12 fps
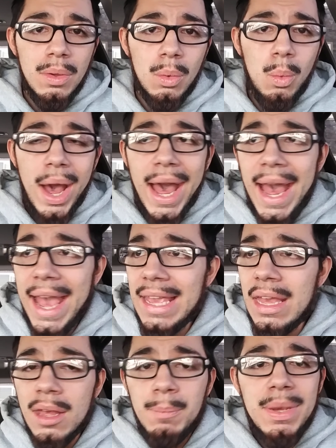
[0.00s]

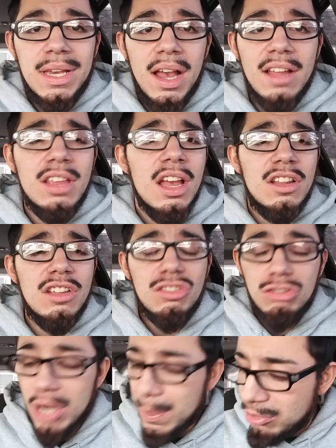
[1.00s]
Why? Because the
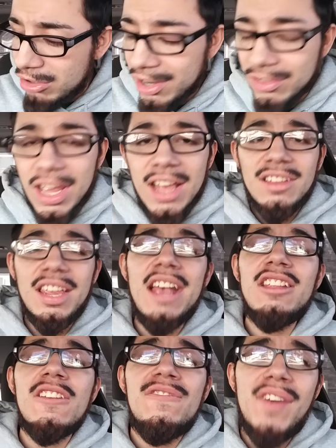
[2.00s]
scriptures
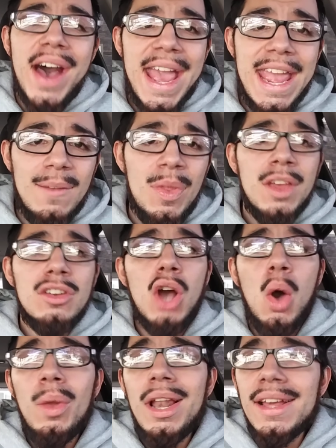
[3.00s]
testify it.
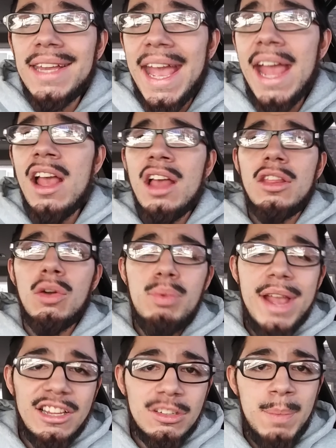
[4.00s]
Go and look at the
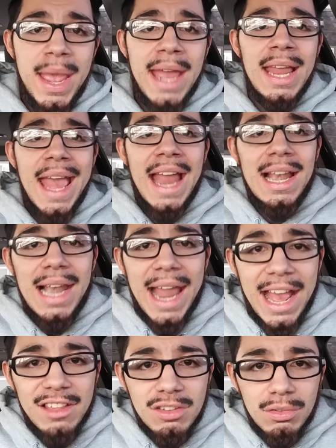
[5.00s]
rich man and
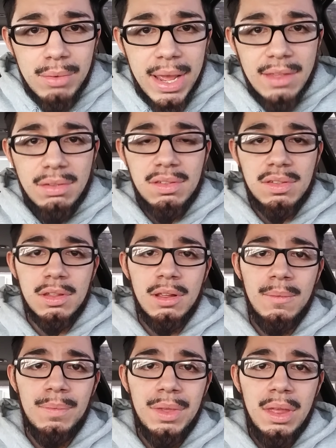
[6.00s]
Lazarus.
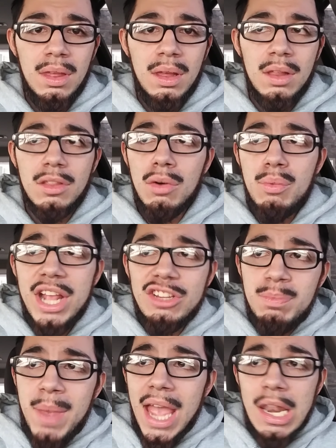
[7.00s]
The
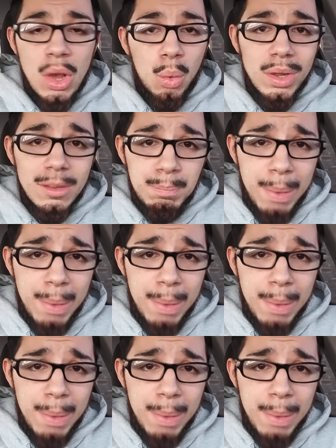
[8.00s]
rich man was